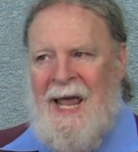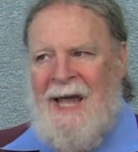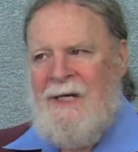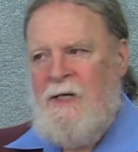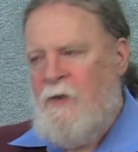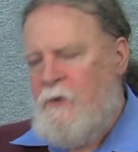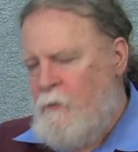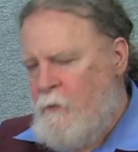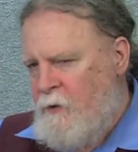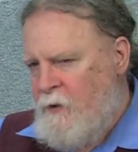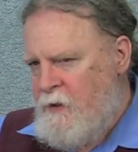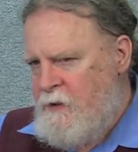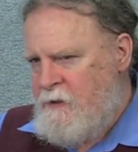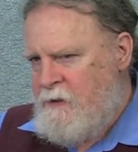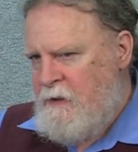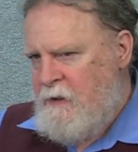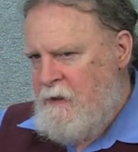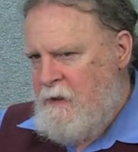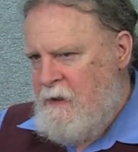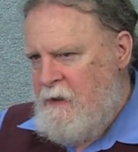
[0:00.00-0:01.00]
In other
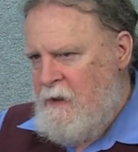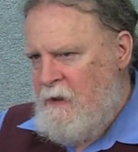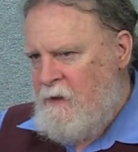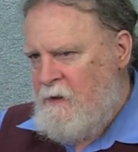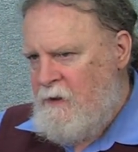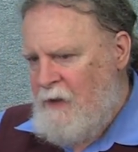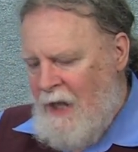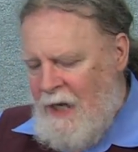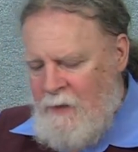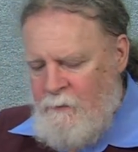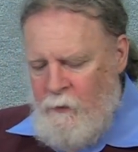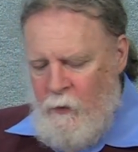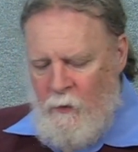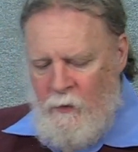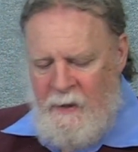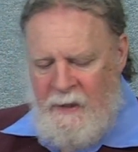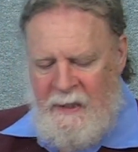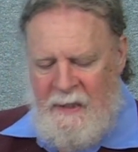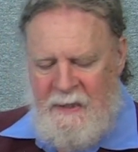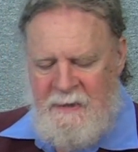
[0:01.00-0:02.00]
words,
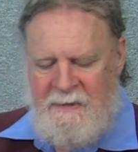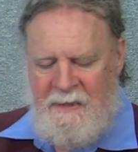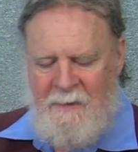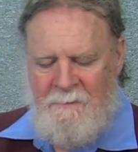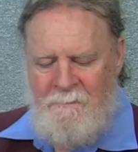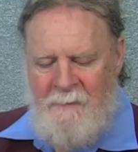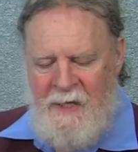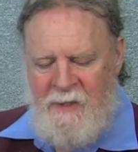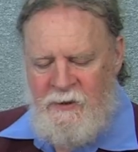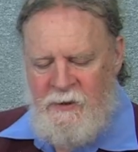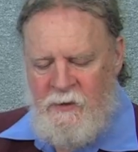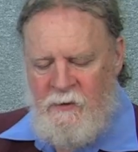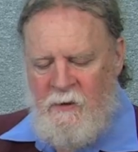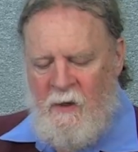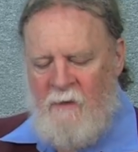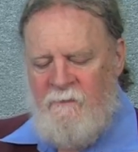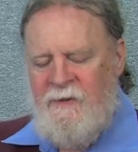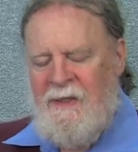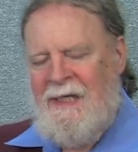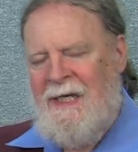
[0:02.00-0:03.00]
LIBOR is a measure
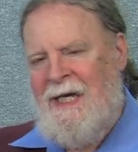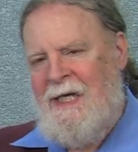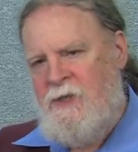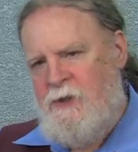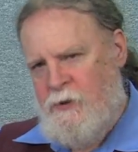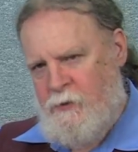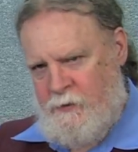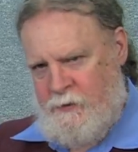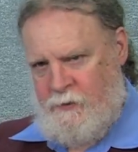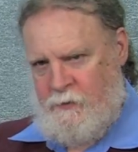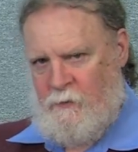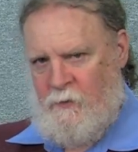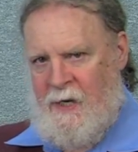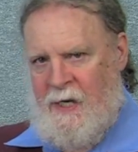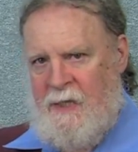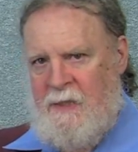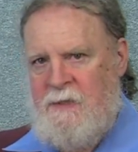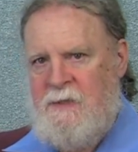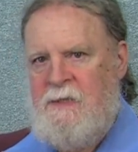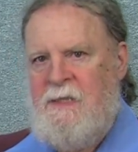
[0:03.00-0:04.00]
of the interest
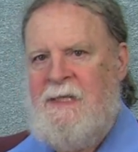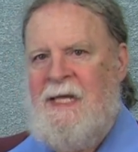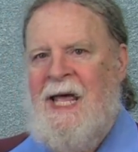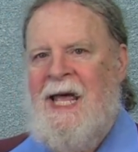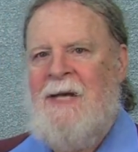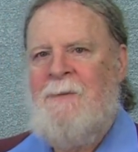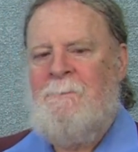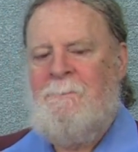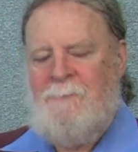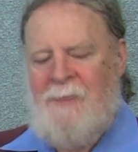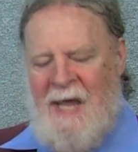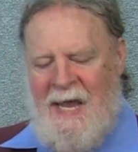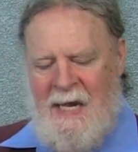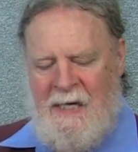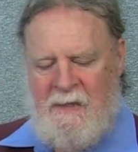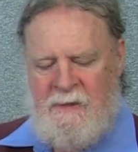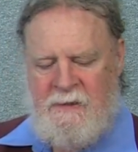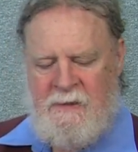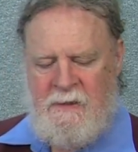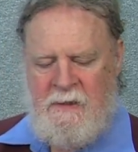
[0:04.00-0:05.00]
rates that
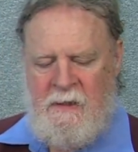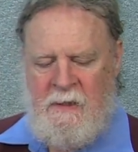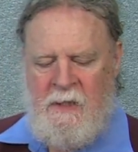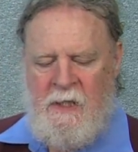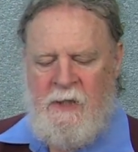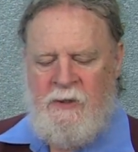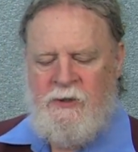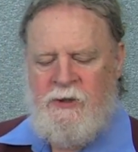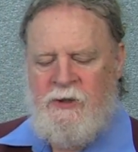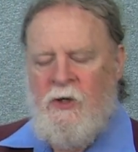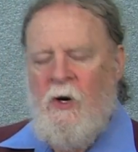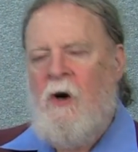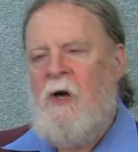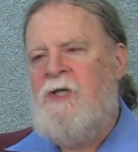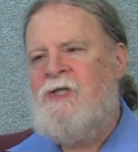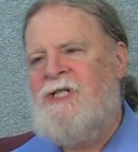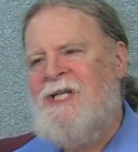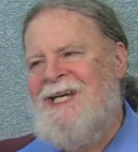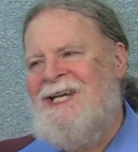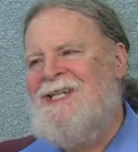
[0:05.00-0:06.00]
banks
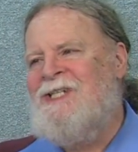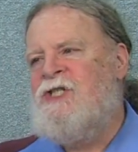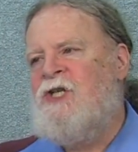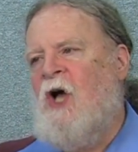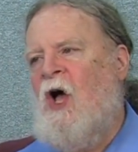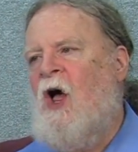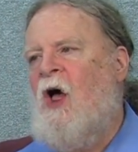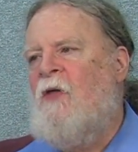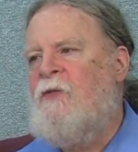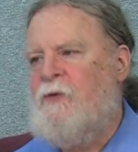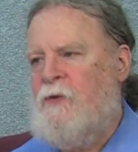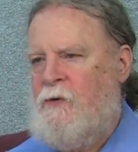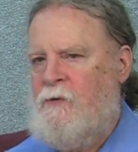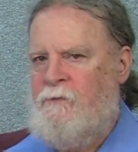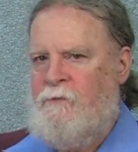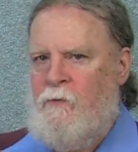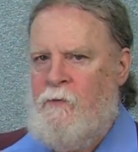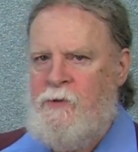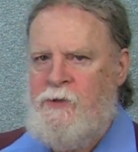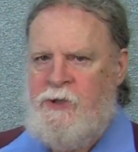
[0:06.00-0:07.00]
charge each other
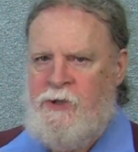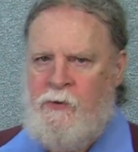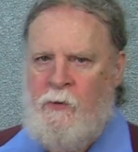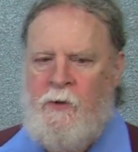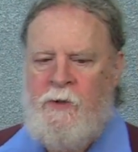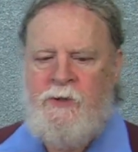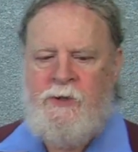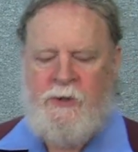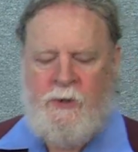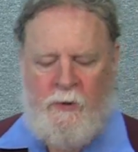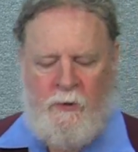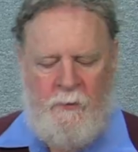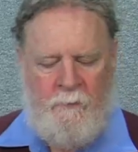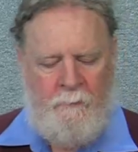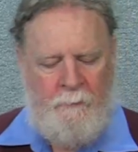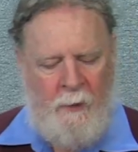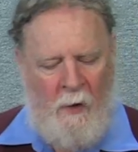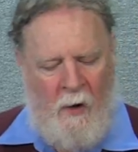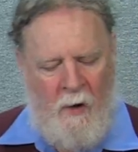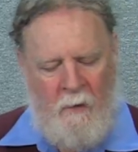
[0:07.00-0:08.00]
for short
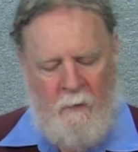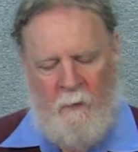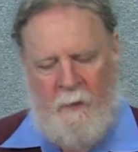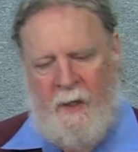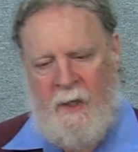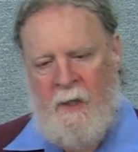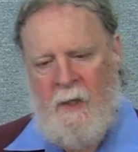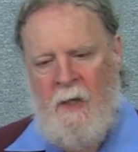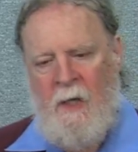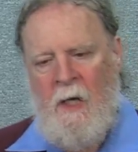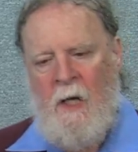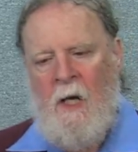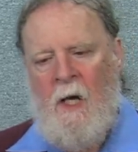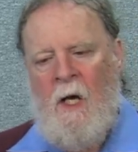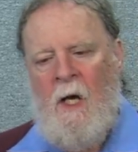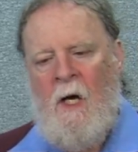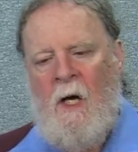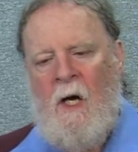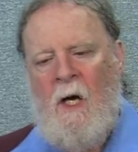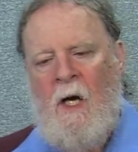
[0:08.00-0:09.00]
term borrowing
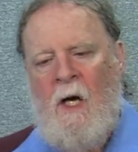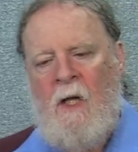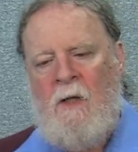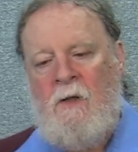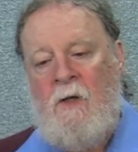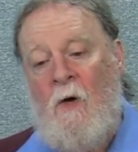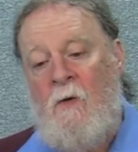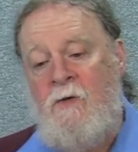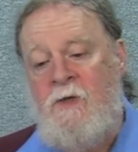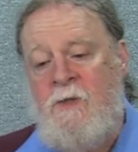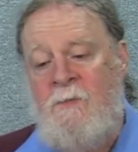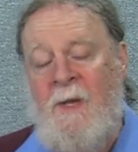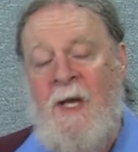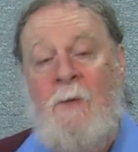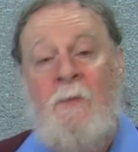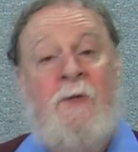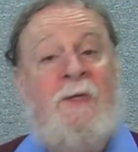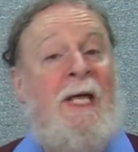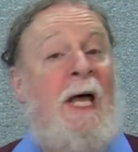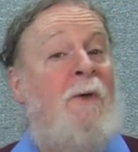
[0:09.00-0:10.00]
uh, loans
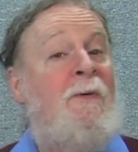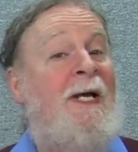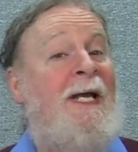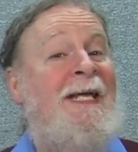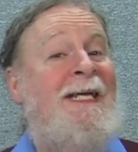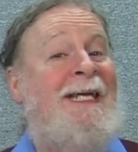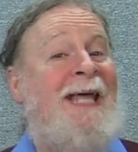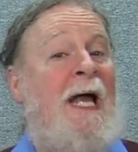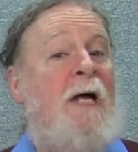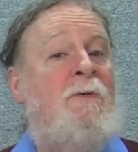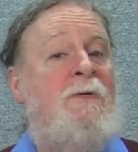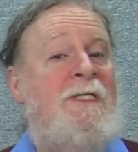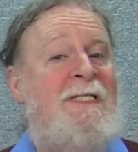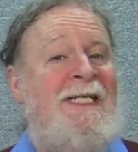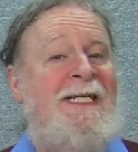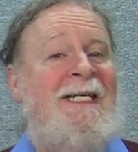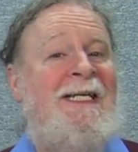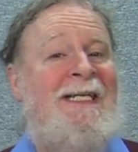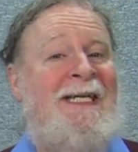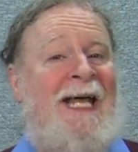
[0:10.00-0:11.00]
made without any
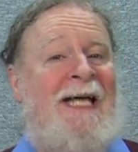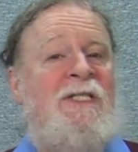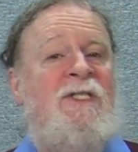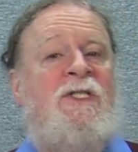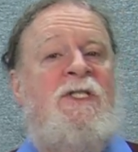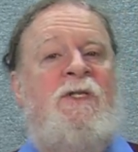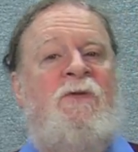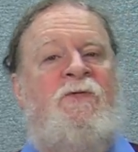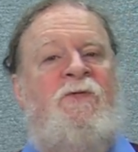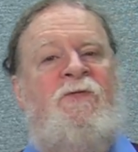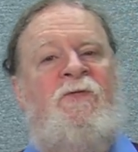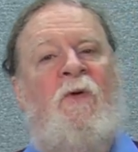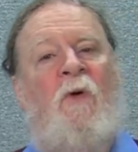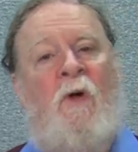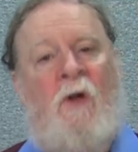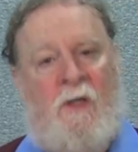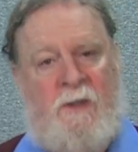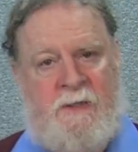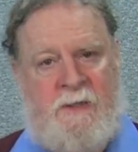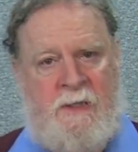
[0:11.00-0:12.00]
guarantee against
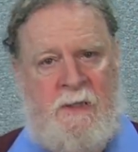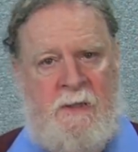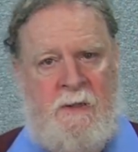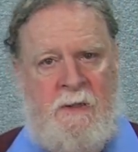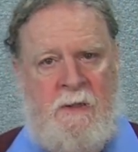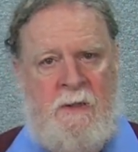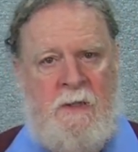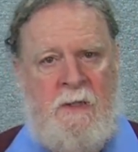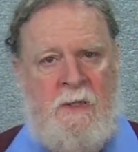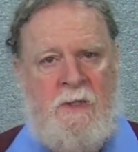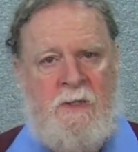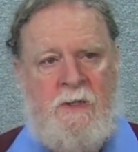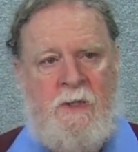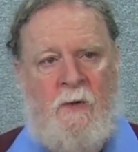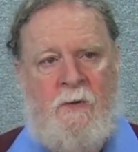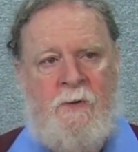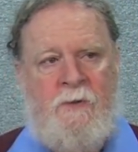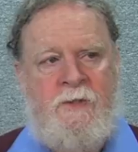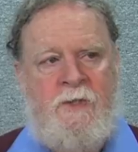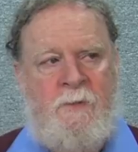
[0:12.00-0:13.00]
default.
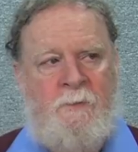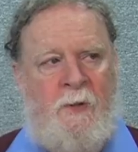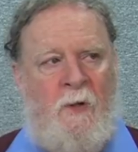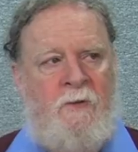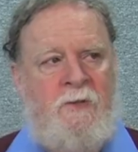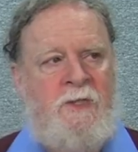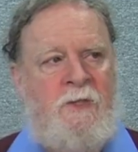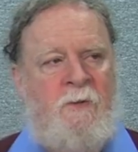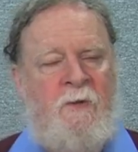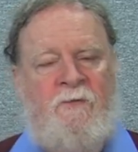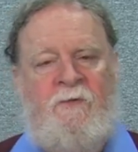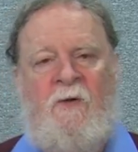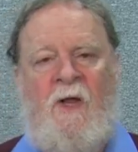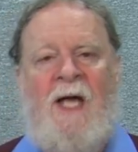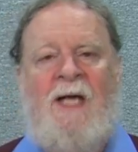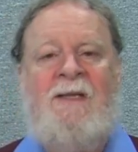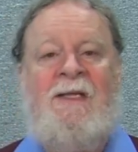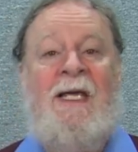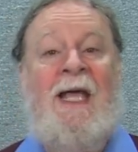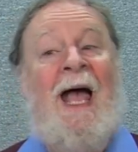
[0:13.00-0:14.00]
So they're supposed to
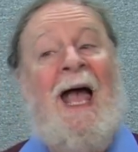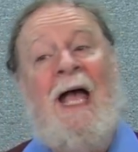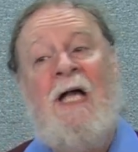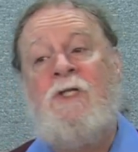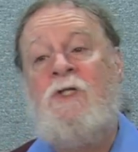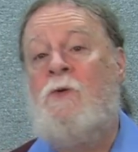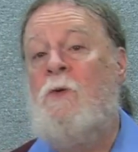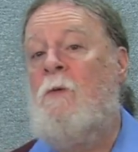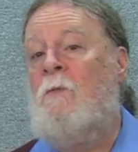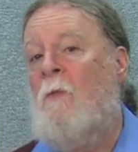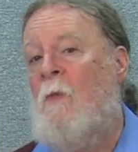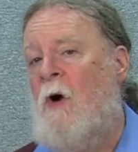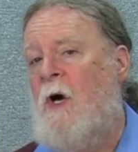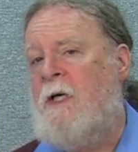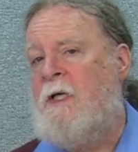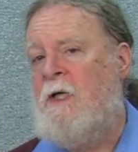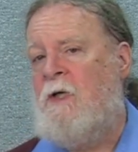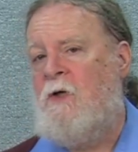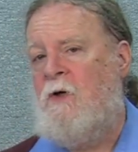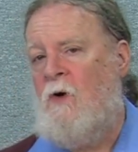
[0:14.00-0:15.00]
reflect the actual
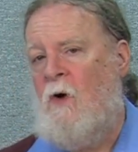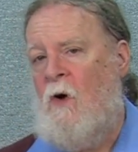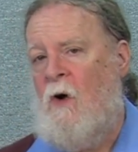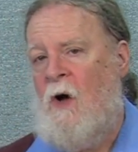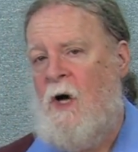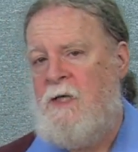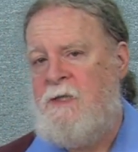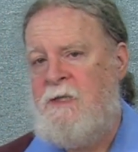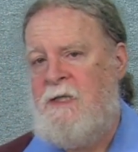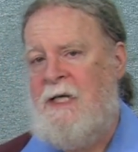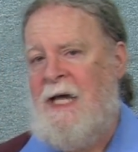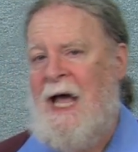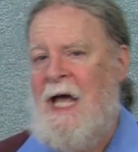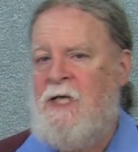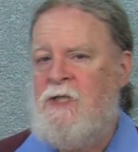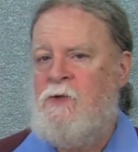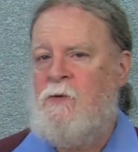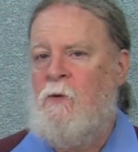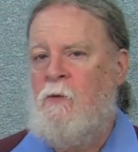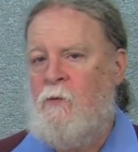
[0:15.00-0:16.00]
market cost, the
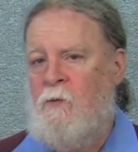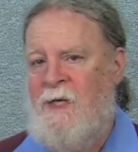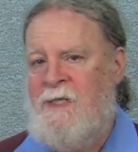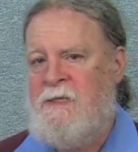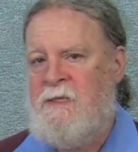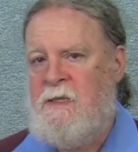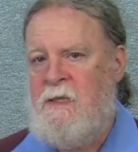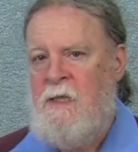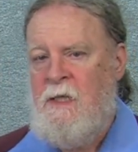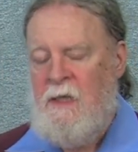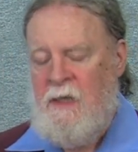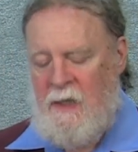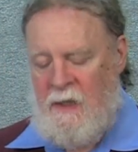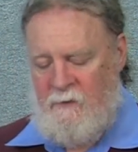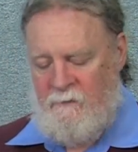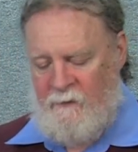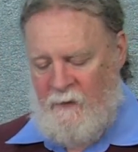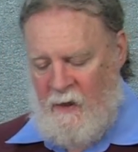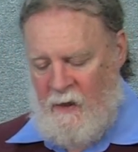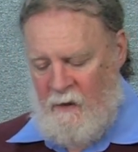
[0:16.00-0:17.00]
actual risk
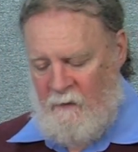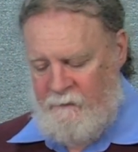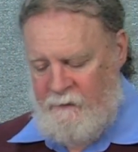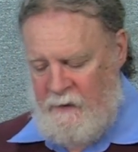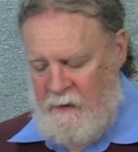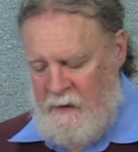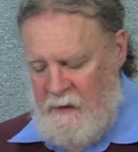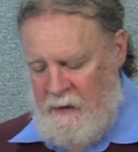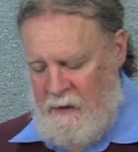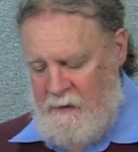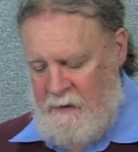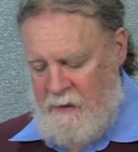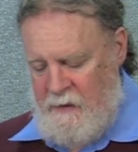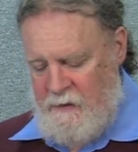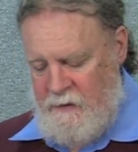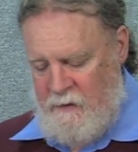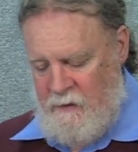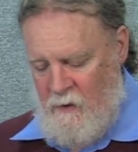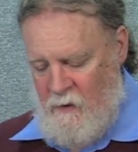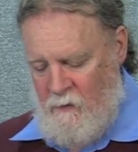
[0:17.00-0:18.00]
involved in
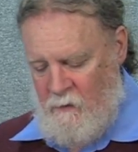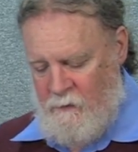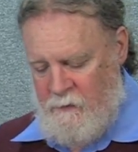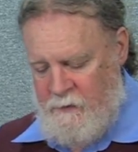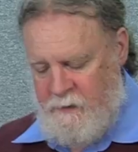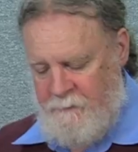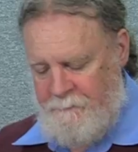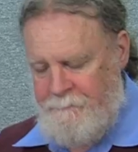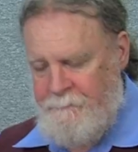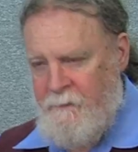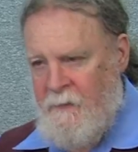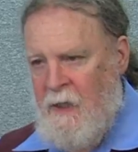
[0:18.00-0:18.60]
these loans.